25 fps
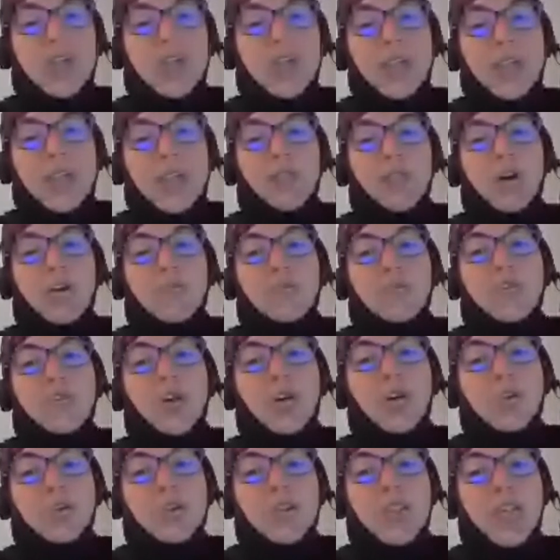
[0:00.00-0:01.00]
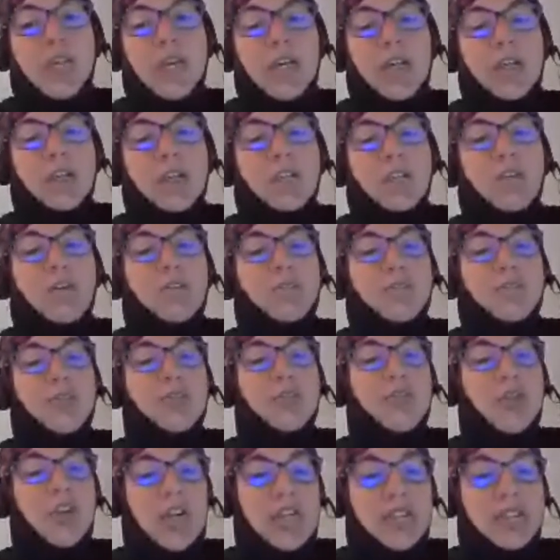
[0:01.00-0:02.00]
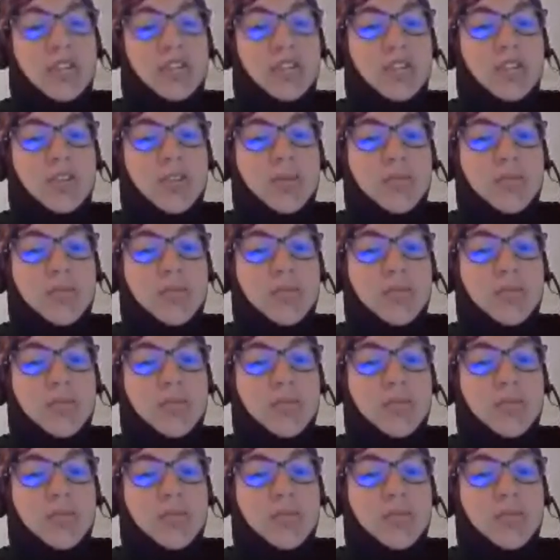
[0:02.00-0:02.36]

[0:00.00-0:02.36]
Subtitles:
and the overall health of your cluster.